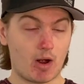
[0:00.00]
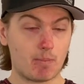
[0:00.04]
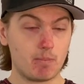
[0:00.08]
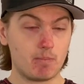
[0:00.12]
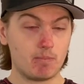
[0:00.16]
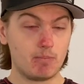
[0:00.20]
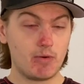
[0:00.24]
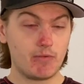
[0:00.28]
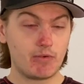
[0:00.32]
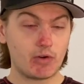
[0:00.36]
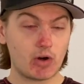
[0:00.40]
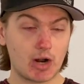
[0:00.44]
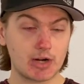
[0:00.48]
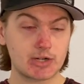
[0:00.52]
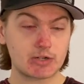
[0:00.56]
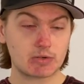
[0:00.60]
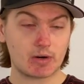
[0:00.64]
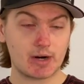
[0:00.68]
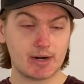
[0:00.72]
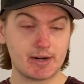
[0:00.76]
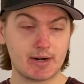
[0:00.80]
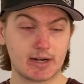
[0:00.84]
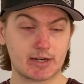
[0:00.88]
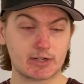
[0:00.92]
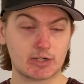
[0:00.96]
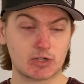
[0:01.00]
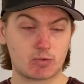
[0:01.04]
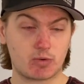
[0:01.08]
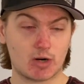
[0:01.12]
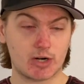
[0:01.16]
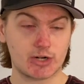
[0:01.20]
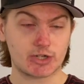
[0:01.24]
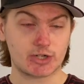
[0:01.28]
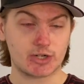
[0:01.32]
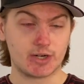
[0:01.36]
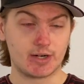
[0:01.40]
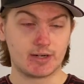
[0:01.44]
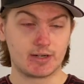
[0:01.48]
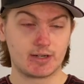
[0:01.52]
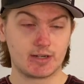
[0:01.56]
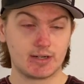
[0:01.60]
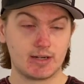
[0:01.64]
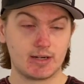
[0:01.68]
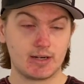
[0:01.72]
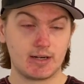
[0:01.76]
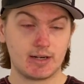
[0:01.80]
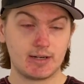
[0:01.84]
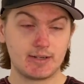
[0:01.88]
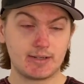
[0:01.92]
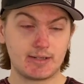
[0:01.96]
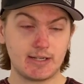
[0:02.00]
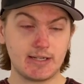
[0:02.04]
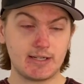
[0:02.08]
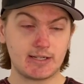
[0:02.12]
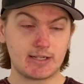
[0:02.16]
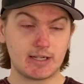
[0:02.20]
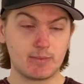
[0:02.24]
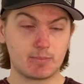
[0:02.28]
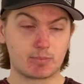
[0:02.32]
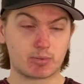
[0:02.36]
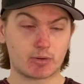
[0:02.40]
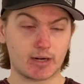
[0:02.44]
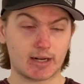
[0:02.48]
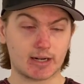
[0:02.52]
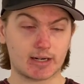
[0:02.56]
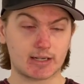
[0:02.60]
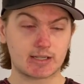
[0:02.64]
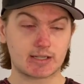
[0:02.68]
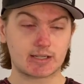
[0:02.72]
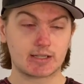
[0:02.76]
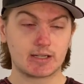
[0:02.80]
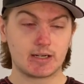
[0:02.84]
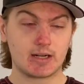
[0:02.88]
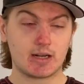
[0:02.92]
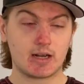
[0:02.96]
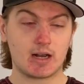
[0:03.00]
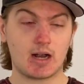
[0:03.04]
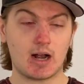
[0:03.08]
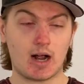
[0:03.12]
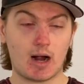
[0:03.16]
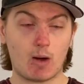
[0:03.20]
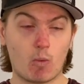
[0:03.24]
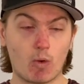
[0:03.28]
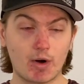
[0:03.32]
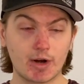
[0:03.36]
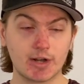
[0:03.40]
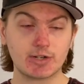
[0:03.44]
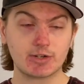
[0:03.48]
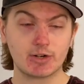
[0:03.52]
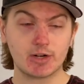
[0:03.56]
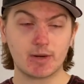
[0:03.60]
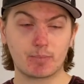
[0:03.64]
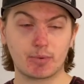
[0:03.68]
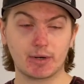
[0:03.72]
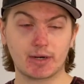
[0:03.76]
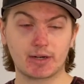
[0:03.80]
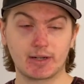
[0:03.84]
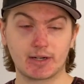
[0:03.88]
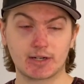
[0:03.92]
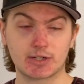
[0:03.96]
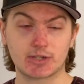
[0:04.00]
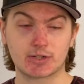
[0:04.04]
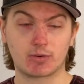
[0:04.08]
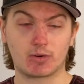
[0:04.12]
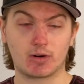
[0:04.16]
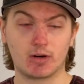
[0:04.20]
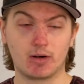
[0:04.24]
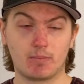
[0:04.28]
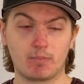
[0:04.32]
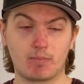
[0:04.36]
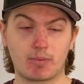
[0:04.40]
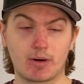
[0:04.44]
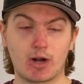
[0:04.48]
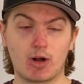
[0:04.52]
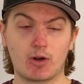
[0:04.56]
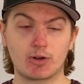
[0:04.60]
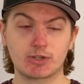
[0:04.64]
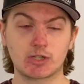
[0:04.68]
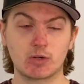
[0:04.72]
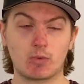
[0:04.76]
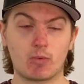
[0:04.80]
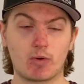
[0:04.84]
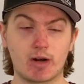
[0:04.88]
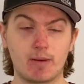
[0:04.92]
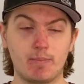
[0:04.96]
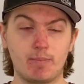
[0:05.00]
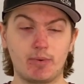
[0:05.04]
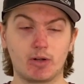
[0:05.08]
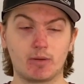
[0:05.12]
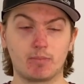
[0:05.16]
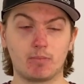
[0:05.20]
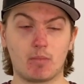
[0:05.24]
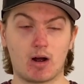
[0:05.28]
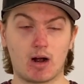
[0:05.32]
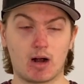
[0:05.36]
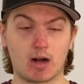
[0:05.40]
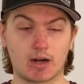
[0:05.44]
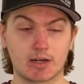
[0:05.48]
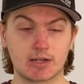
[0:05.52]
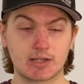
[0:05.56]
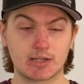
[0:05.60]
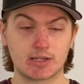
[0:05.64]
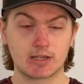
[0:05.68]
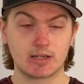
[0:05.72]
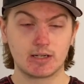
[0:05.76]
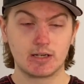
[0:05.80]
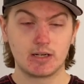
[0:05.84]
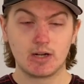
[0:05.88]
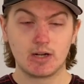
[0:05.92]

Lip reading: Moving on to our next question, DC Bricks. I want to start a BrickLink store, but I also want to build mocks.